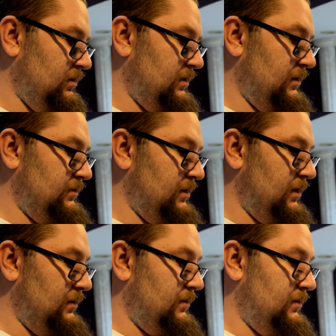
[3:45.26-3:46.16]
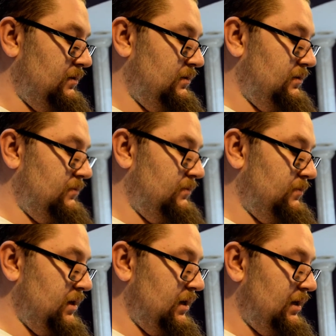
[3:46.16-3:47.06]
Sounds like
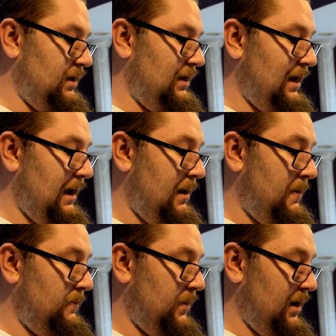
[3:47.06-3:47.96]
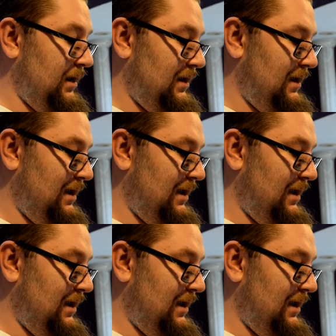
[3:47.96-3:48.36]
my camera